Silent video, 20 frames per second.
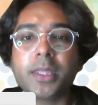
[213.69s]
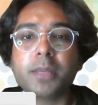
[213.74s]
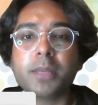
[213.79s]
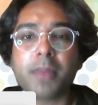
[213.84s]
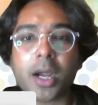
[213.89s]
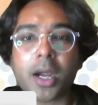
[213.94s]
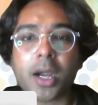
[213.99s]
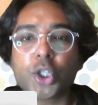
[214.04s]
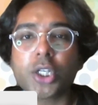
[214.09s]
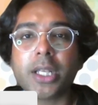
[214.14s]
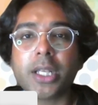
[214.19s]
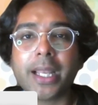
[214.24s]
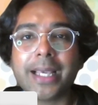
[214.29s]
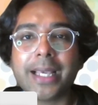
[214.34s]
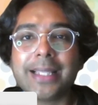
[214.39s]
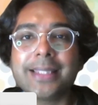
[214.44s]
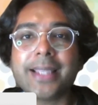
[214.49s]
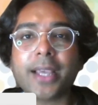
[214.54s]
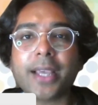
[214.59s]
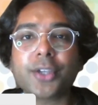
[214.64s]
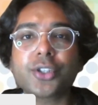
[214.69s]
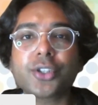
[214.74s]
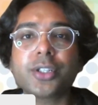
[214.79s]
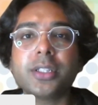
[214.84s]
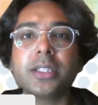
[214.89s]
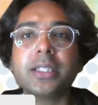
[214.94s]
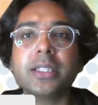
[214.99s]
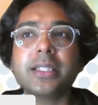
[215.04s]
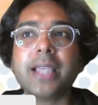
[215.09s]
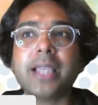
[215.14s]
the marginalized
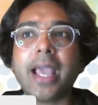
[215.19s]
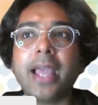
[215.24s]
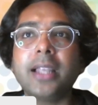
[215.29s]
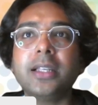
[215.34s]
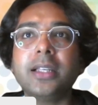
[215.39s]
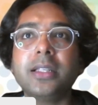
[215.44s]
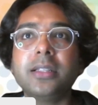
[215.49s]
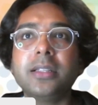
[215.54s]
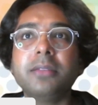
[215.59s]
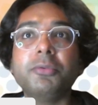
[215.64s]
sections and